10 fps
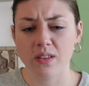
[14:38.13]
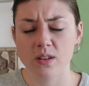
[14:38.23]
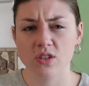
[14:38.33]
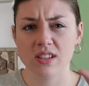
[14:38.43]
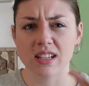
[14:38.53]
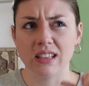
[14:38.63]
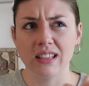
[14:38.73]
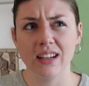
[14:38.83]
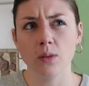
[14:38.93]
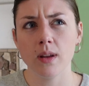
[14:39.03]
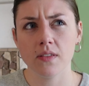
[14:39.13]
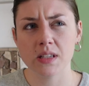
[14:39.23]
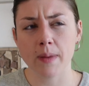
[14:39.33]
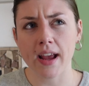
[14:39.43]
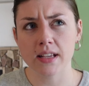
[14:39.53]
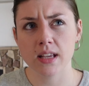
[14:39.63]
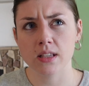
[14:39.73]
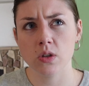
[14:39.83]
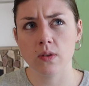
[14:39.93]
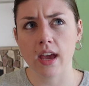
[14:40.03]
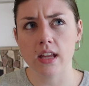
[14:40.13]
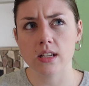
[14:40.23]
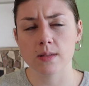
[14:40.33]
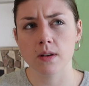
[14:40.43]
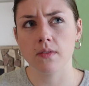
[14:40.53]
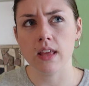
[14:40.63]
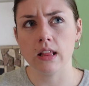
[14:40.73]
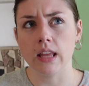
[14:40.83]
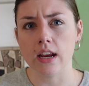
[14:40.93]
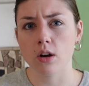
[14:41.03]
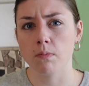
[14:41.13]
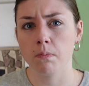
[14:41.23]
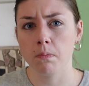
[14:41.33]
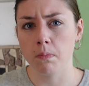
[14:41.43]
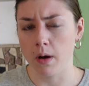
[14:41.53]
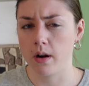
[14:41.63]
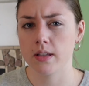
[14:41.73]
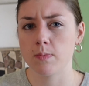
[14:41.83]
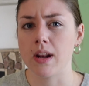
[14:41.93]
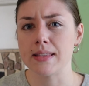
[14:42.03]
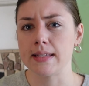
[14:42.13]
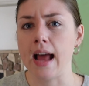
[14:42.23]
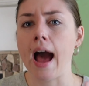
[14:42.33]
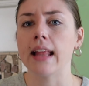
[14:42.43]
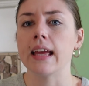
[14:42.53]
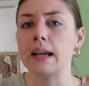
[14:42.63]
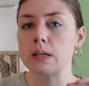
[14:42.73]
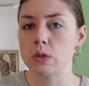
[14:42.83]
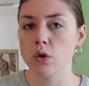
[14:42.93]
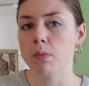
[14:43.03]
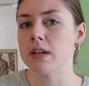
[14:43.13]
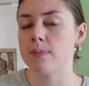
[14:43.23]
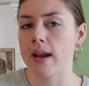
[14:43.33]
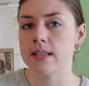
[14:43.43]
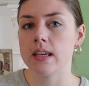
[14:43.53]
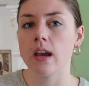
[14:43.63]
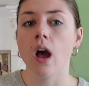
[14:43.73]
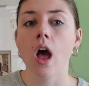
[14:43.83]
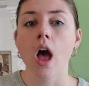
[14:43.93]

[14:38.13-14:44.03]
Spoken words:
There's just a little bit of spice as you get to some of the later books, but it's not like super spicy.